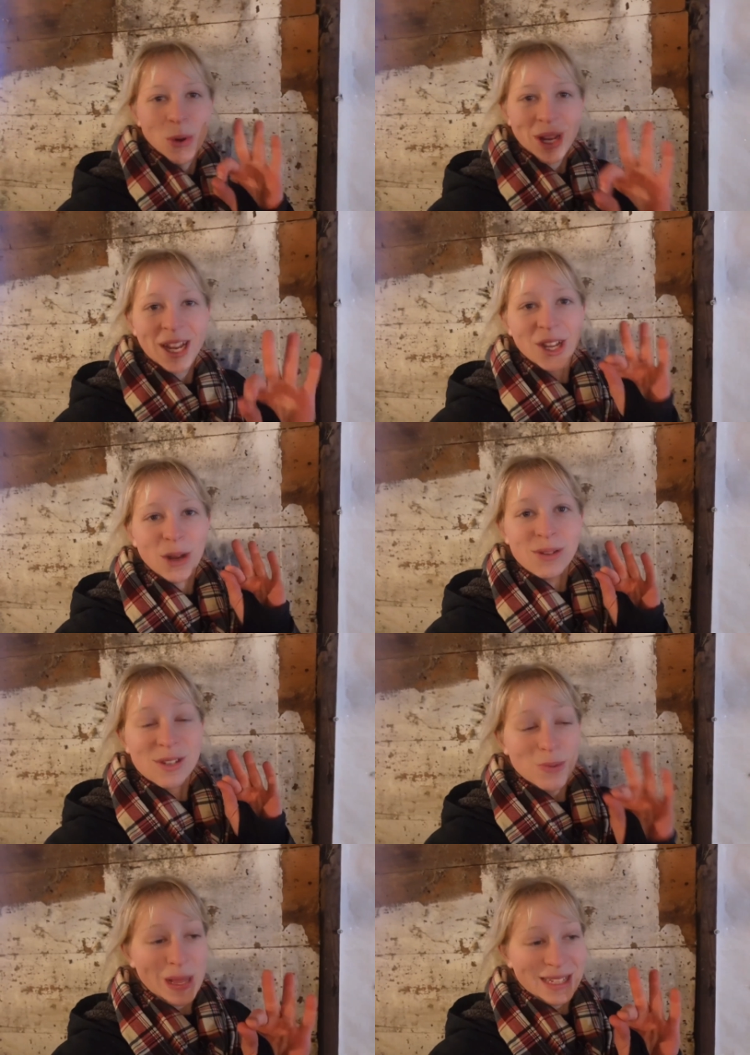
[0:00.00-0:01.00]
morning goes
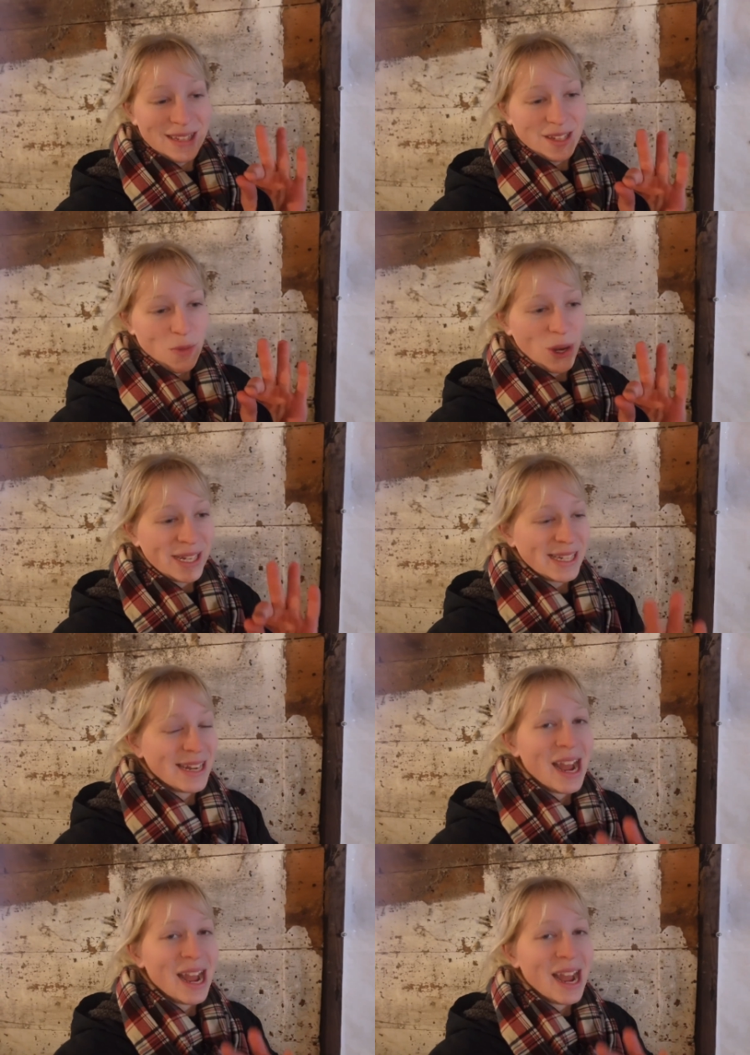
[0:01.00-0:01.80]
as well as this morning did.